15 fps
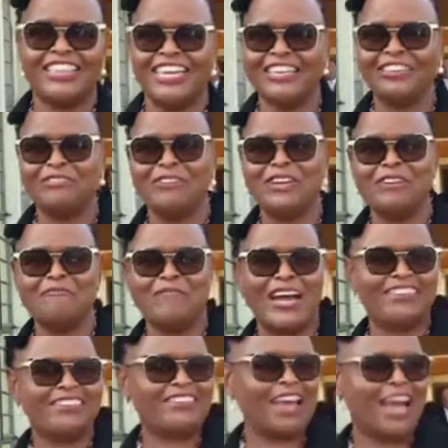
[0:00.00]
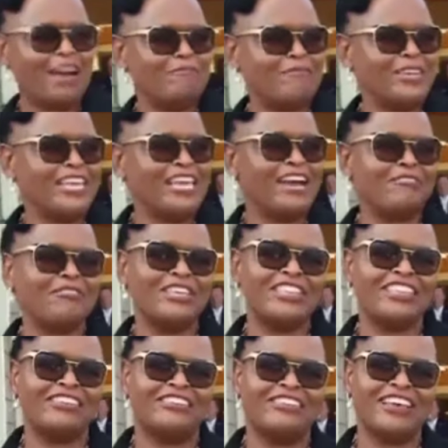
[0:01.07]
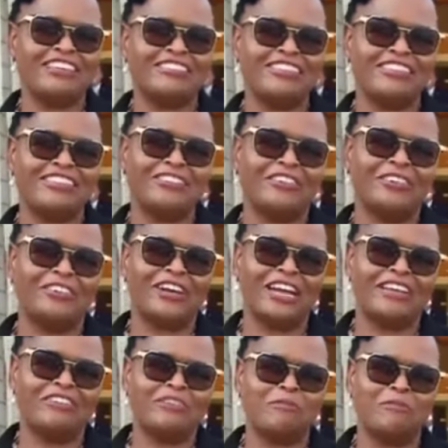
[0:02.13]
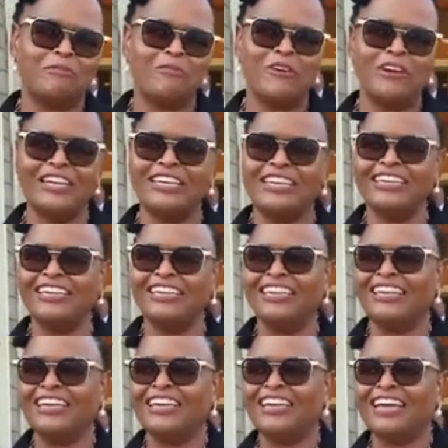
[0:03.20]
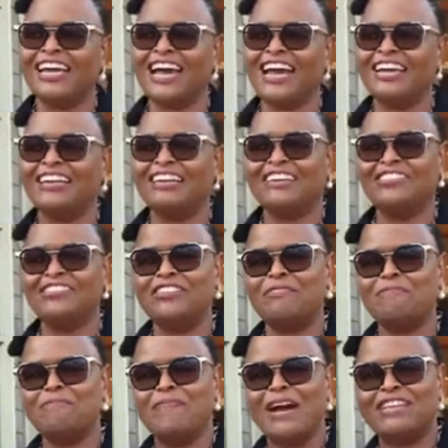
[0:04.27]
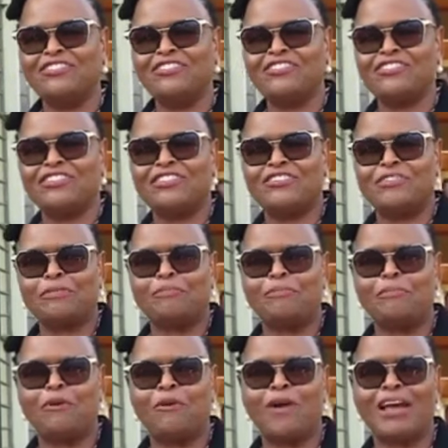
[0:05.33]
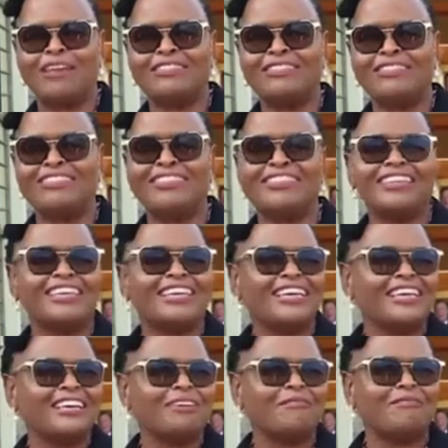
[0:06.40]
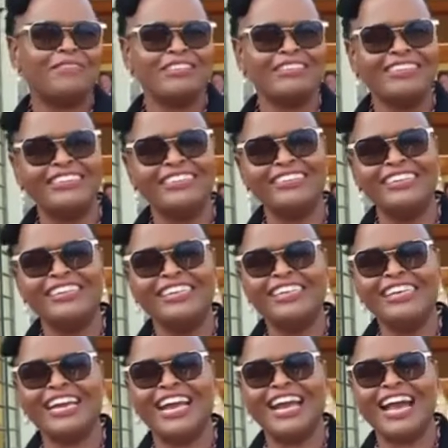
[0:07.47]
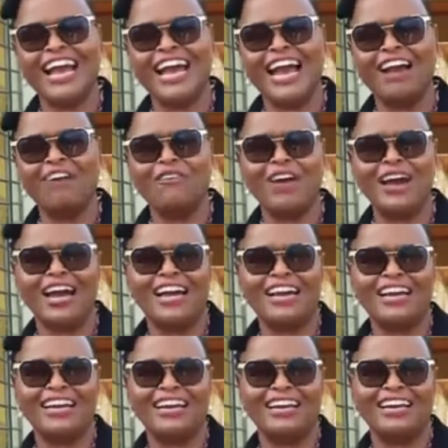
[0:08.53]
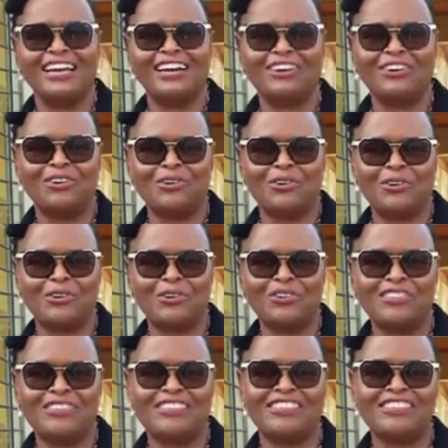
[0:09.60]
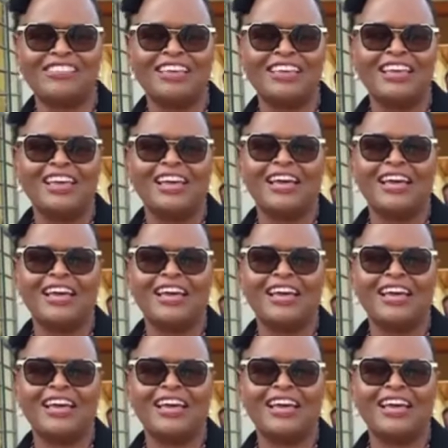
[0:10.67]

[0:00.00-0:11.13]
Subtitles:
Thank you very much. I'm here with Justice Dora Chepkoni and the Chief Magistrates Boas, visiting Kahawa Law Courts,